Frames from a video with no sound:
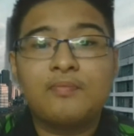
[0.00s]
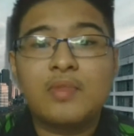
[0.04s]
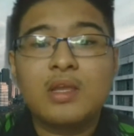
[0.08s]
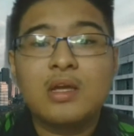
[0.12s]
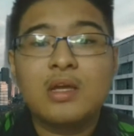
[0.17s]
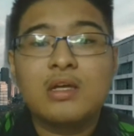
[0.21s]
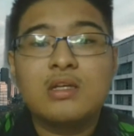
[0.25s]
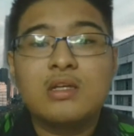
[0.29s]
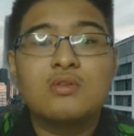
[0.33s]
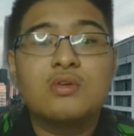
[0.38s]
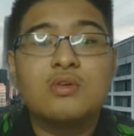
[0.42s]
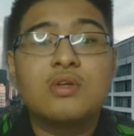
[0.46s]

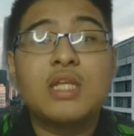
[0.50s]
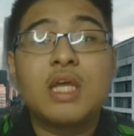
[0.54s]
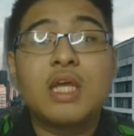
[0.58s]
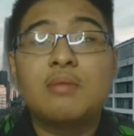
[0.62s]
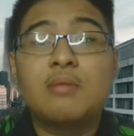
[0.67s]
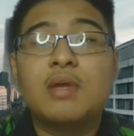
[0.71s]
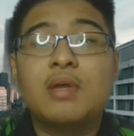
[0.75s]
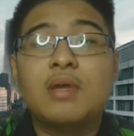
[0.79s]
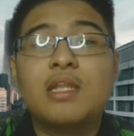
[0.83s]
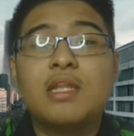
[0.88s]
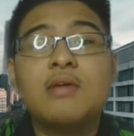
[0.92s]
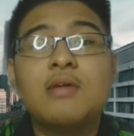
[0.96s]
so that
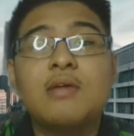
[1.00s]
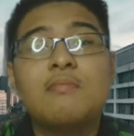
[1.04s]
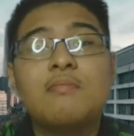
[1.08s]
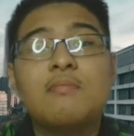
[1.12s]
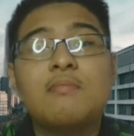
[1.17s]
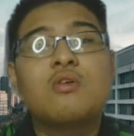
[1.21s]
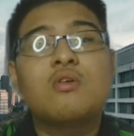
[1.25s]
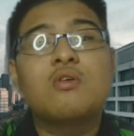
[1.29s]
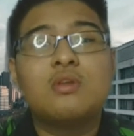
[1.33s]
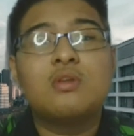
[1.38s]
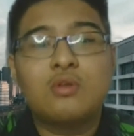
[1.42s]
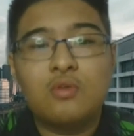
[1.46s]
many
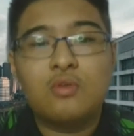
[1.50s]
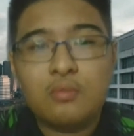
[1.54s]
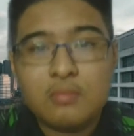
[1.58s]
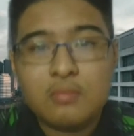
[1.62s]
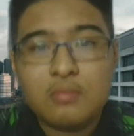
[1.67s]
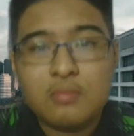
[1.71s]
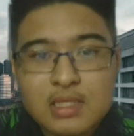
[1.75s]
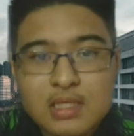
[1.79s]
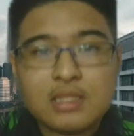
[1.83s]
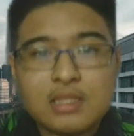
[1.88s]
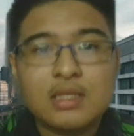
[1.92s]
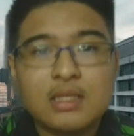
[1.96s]
more
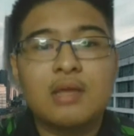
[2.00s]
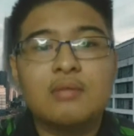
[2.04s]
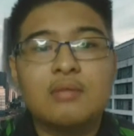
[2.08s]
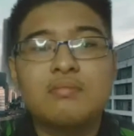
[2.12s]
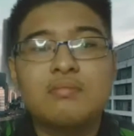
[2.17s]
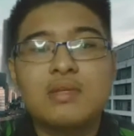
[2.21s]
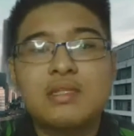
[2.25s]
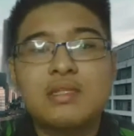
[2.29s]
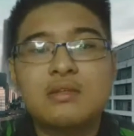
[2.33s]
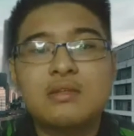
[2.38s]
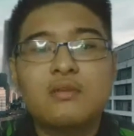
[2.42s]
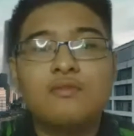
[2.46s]
humans can be
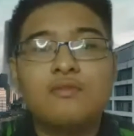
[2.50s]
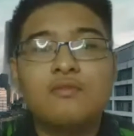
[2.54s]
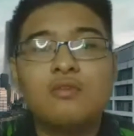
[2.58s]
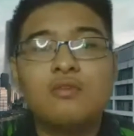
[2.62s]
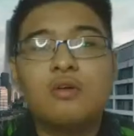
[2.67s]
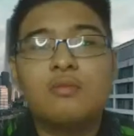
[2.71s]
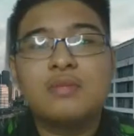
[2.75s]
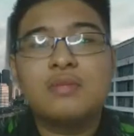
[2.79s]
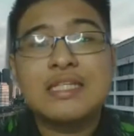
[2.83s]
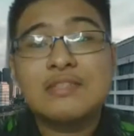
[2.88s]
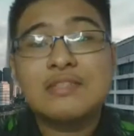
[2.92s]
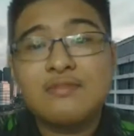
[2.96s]
saved
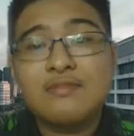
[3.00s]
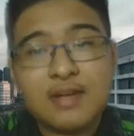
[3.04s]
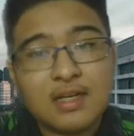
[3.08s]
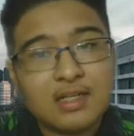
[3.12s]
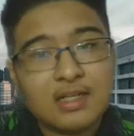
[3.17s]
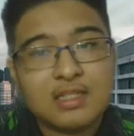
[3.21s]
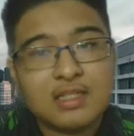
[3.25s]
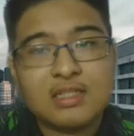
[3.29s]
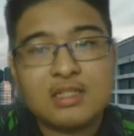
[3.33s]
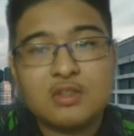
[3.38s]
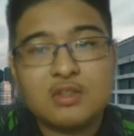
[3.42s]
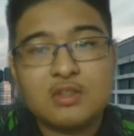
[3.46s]
from this
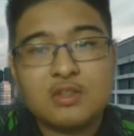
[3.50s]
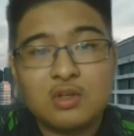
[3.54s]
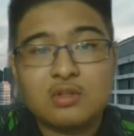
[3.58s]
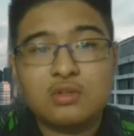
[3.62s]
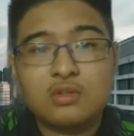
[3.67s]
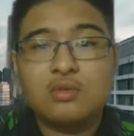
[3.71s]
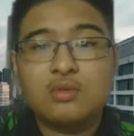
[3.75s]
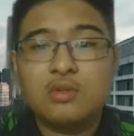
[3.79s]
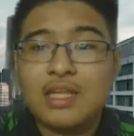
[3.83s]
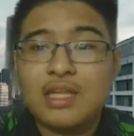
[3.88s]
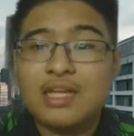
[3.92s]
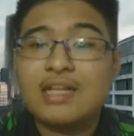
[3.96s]
virus, not
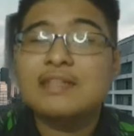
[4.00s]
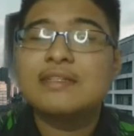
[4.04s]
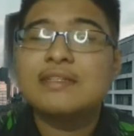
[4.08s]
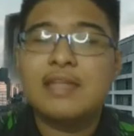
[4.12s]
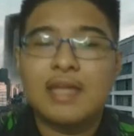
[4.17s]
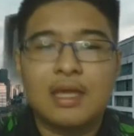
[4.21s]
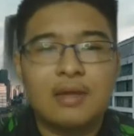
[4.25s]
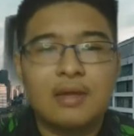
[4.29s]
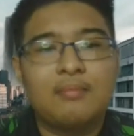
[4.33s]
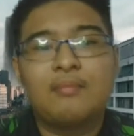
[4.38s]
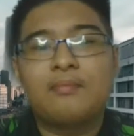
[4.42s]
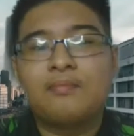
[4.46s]
to kill
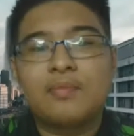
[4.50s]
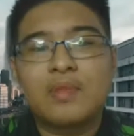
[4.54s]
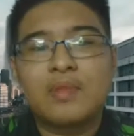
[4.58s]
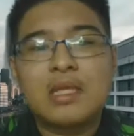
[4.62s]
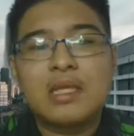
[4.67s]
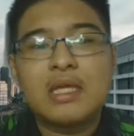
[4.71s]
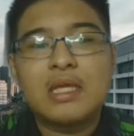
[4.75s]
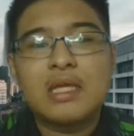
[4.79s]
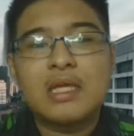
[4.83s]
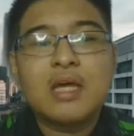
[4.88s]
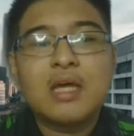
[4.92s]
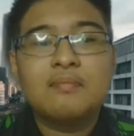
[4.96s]
them.
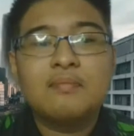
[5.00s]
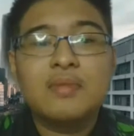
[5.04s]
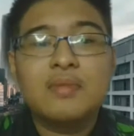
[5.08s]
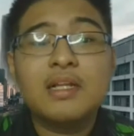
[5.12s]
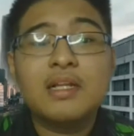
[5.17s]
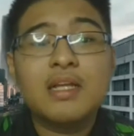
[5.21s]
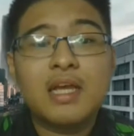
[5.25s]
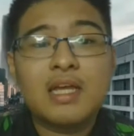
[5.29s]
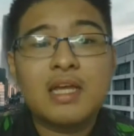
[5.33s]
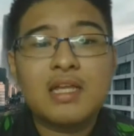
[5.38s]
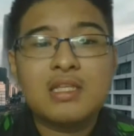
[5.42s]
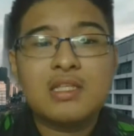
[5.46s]
Bill
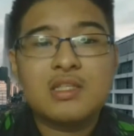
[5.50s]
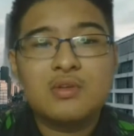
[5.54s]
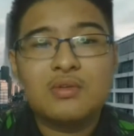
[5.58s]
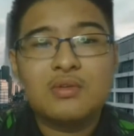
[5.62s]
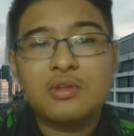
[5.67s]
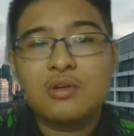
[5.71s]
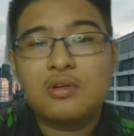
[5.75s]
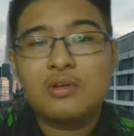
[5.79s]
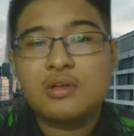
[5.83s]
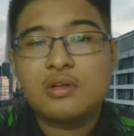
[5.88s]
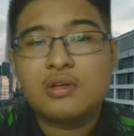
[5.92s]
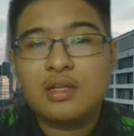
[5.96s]
Gates, you
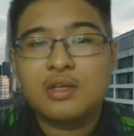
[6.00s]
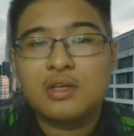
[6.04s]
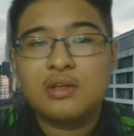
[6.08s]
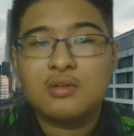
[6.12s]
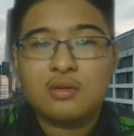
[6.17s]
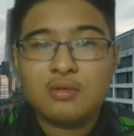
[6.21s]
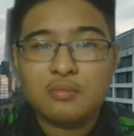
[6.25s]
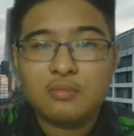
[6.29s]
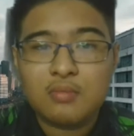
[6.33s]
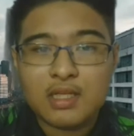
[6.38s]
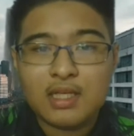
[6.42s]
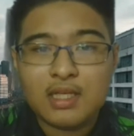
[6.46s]
know
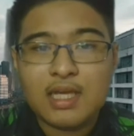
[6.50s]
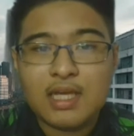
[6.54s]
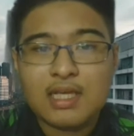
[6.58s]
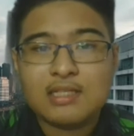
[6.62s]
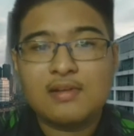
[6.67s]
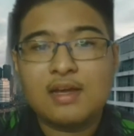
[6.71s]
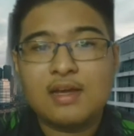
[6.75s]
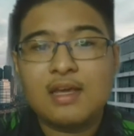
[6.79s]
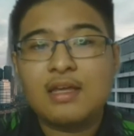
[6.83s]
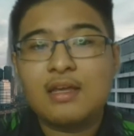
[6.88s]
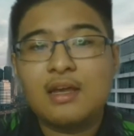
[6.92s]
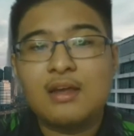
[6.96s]
Bill Gates,
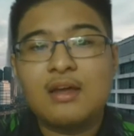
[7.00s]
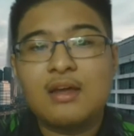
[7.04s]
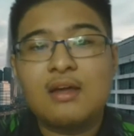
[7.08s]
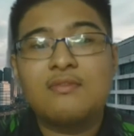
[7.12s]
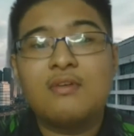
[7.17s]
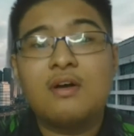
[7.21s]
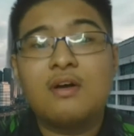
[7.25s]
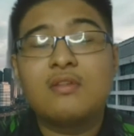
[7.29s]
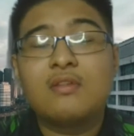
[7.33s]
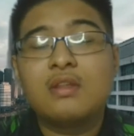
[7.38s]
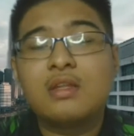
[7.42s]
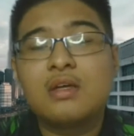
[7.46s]
right?
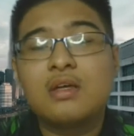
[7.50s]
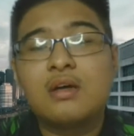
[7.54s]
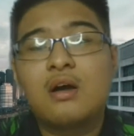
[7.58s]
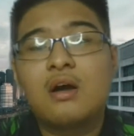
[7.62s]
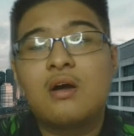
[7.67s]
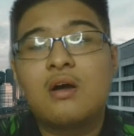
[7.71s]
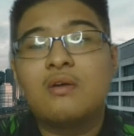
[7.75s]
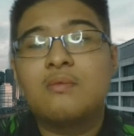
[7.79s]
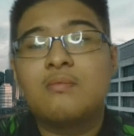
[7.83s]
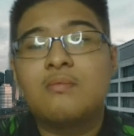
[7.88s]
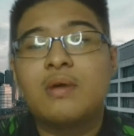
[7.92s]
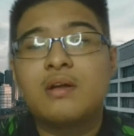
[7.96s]
Founder
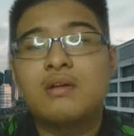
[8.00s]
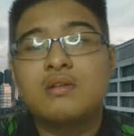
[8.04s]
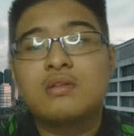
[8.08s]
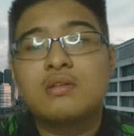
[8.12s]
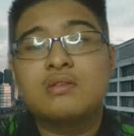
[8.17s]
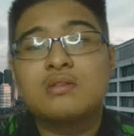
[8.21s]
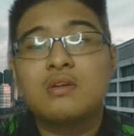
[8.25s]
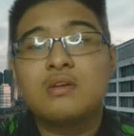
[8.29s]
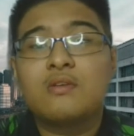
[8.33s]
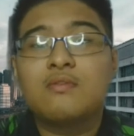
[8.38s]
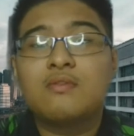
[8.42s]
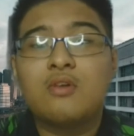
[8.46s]
of
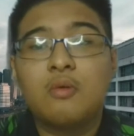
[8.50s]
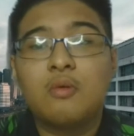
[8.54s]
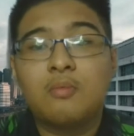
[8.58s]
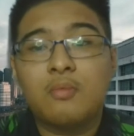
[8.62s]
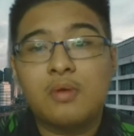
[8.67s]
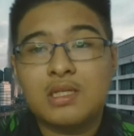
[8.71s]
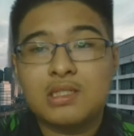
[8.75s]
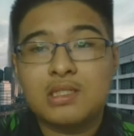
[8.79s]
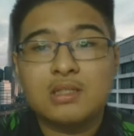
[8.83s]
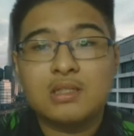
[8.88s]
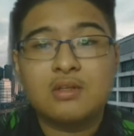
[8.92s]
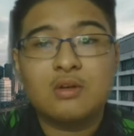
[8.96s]
Microsoft
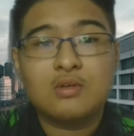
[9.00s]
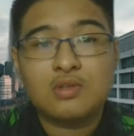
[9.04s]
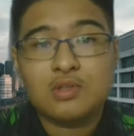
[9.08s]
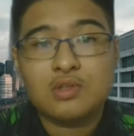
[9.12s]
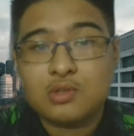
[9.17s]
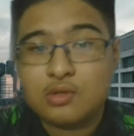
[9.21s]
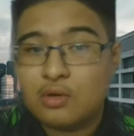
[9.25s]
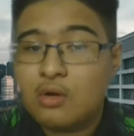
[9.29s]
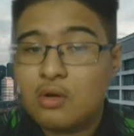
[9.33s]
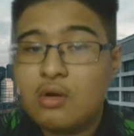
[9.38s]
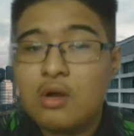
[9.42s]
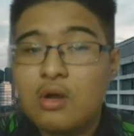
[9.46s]
Corporation,
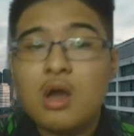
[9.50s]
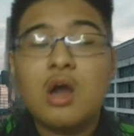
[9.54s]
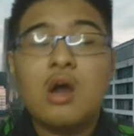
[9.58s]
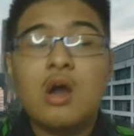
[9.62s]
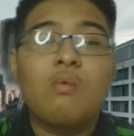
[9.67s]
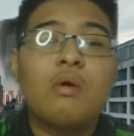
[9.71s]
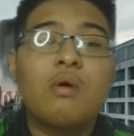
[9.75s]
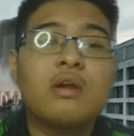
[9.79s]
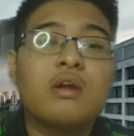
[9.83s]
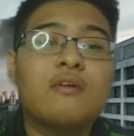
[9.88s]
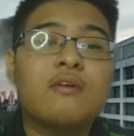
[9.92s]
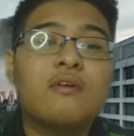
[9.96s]
also
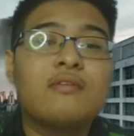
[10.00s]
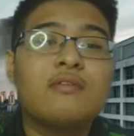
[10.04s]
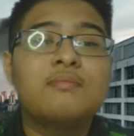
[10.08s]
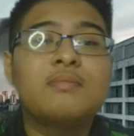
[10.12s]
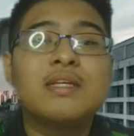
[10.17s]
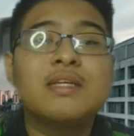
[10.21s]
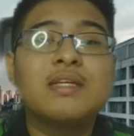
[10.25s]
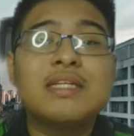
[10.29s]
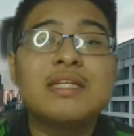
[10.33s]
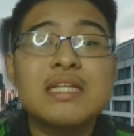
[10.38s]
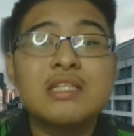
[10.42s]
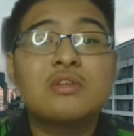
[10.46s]
one of the
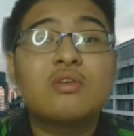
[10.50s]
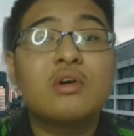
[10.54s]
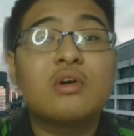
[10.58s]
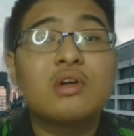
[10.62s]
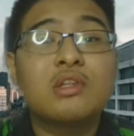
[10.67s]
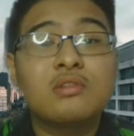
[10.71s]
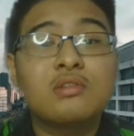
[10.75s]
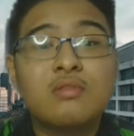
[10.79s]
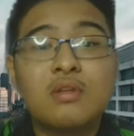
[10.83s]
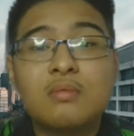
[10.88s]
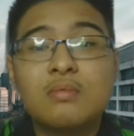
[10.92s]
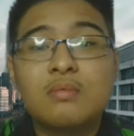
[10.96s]
biggest
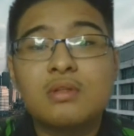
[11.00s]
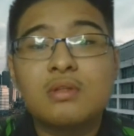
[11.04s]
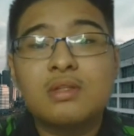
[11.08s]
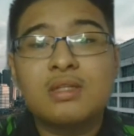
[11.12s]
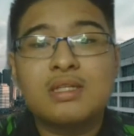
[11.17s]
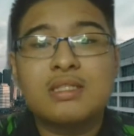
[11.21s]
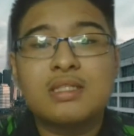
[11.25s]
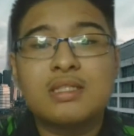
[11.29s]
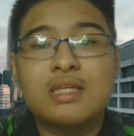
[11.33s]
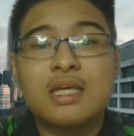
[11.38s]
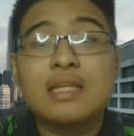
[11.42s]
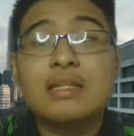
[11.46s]

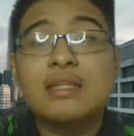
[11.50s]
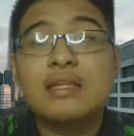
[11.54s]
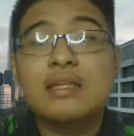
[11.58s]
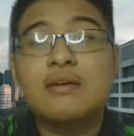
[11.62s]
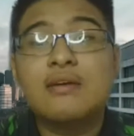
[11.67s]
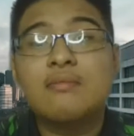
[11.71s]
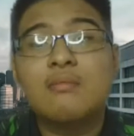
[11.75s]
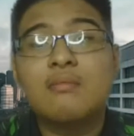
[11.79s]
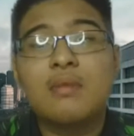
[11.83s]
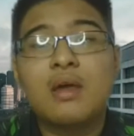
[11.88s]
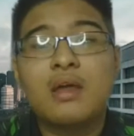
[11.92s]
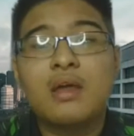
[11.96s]
contributors in the
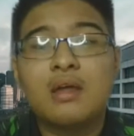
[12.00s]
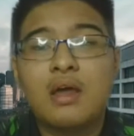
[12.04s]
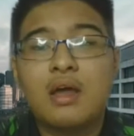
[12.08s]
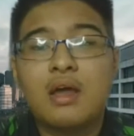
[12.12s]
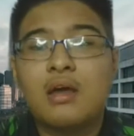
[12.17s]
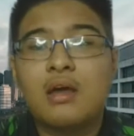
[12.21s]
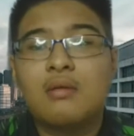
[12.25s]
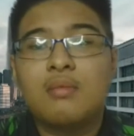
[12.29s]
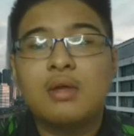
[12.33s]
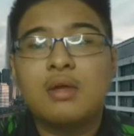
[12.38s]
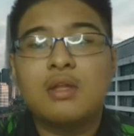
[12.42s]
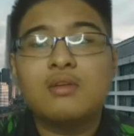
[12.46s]

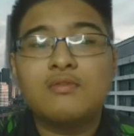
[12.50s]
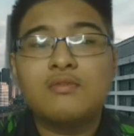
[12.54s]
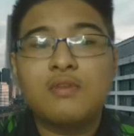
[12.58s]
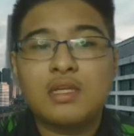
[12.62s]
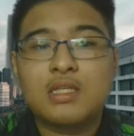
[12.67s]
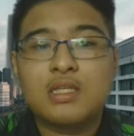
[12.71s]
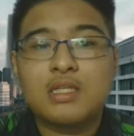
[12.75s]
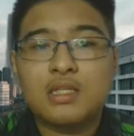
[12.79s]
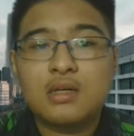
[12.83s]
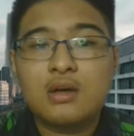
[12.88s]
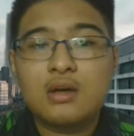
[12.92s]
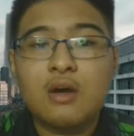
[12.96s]

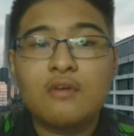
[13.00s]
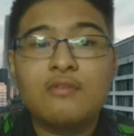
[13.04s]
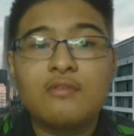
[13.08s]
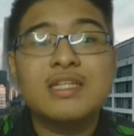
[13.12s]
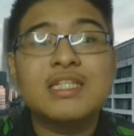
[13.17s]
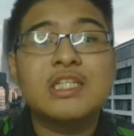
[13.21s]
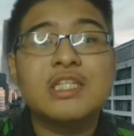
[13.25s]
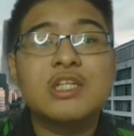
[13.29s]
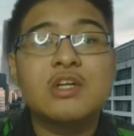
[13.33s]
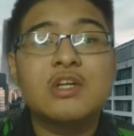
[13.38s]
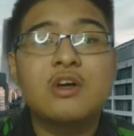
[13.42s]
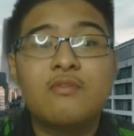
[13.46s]
manufacture of
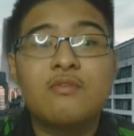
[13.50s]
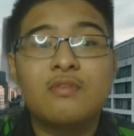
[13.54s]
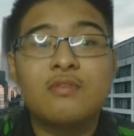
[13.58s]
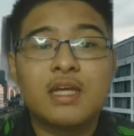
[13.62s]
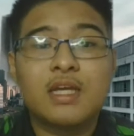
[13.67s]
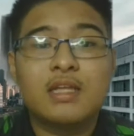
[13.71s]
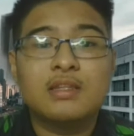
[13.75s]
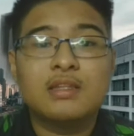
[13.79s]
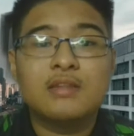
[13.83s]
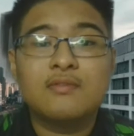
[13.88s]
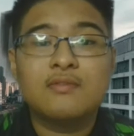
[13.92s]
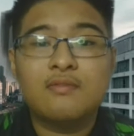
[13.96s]
this
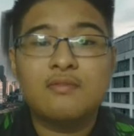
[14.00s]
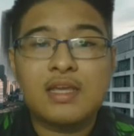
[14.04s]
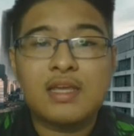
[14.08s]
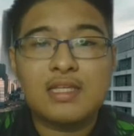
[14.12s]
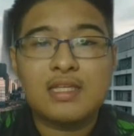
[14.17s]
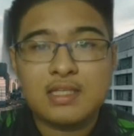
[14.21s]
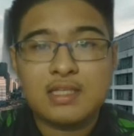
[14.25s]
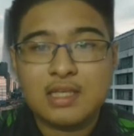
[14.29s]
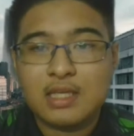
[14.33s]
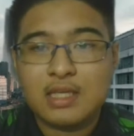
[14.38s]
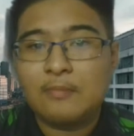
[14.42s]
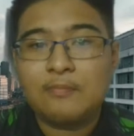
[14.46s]
COVID-19
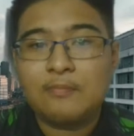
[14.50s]
vaccine